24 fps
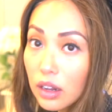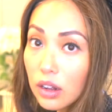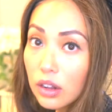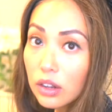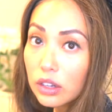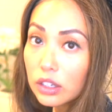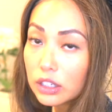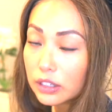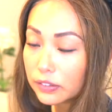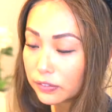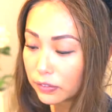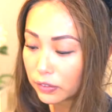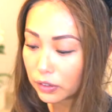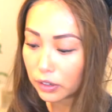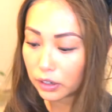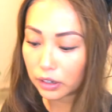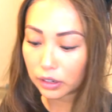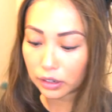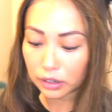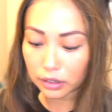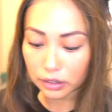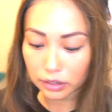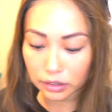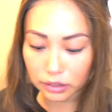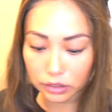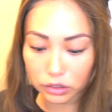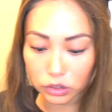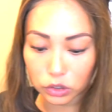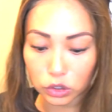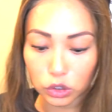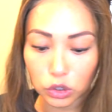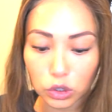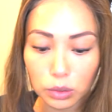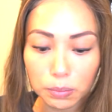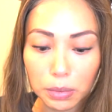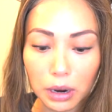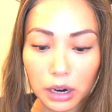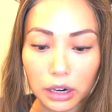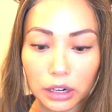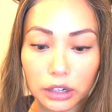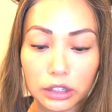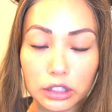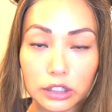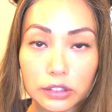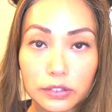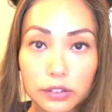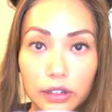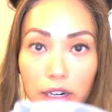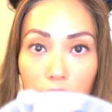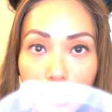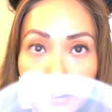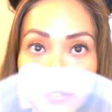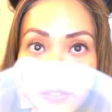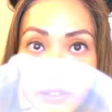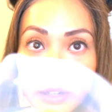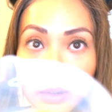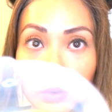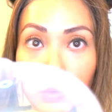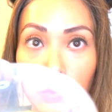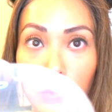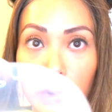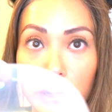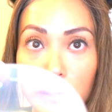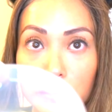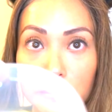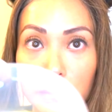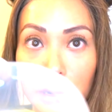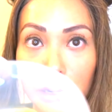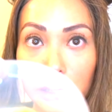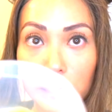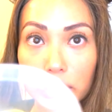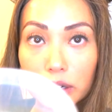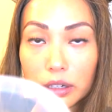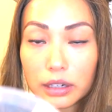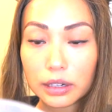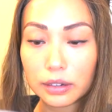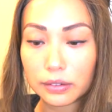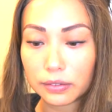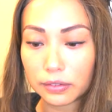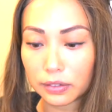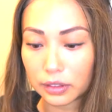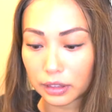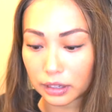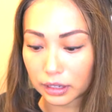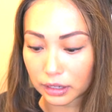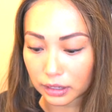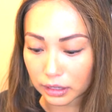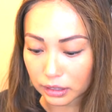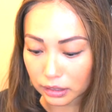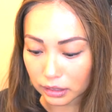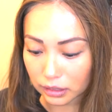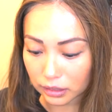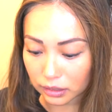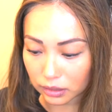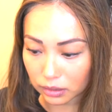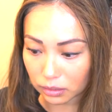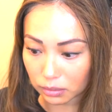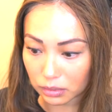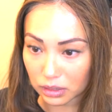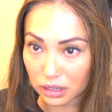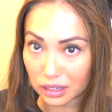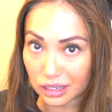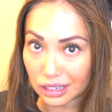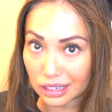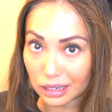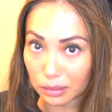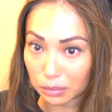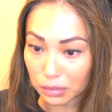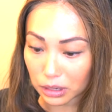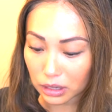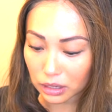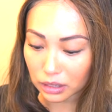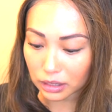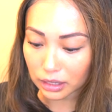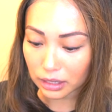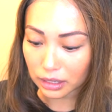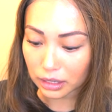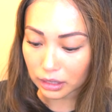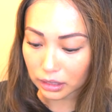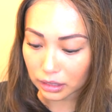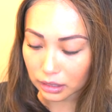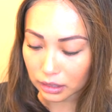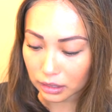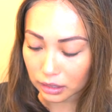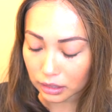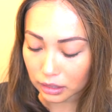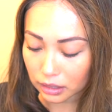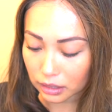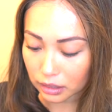calls for 2 parts for every 1 part of this. So I'm gonna eyeball it.